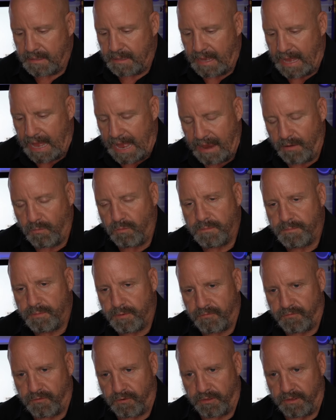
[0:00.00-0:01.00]
I would
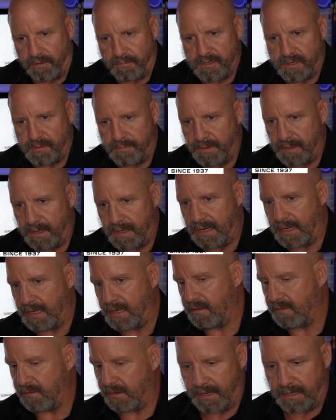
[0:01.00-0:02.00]
prefer them to be
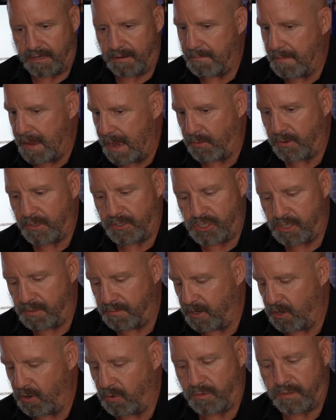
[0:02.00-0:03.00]
like a Maui Jim
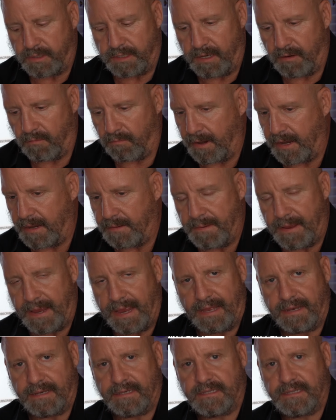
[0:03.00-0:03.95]
and Oakley, a Ray-Ban,